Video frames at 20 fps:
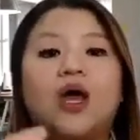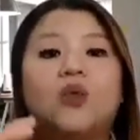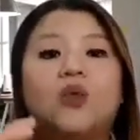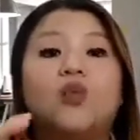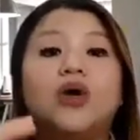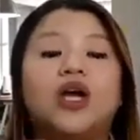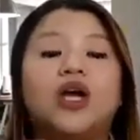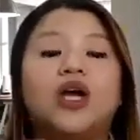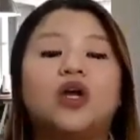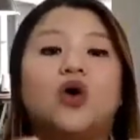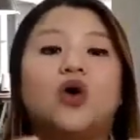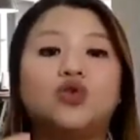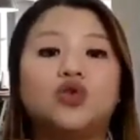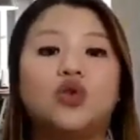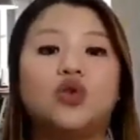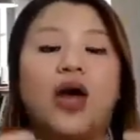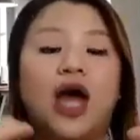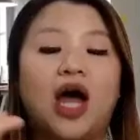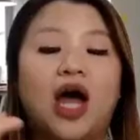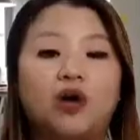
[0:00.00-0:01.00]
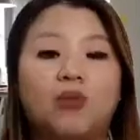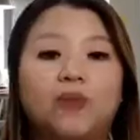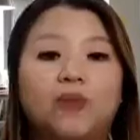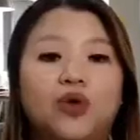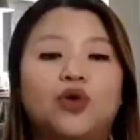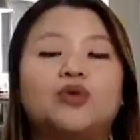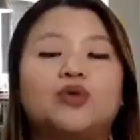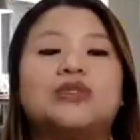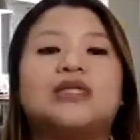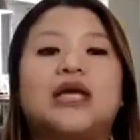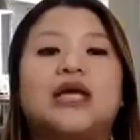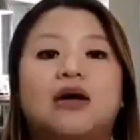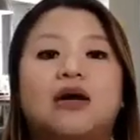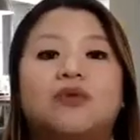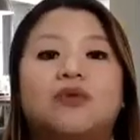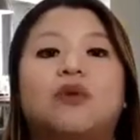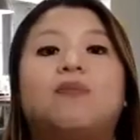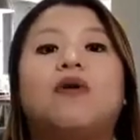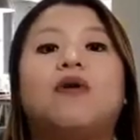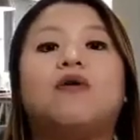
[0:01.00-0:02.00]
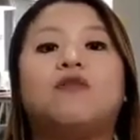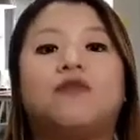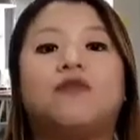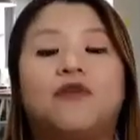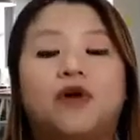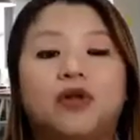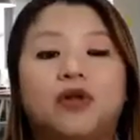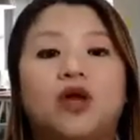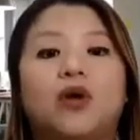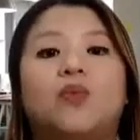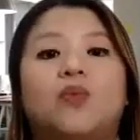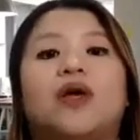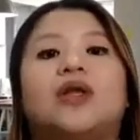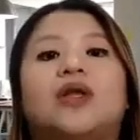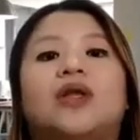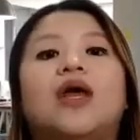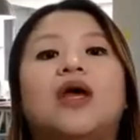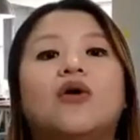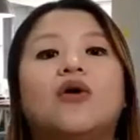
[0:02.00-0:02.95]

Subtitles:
we can also help you set up your portfolio with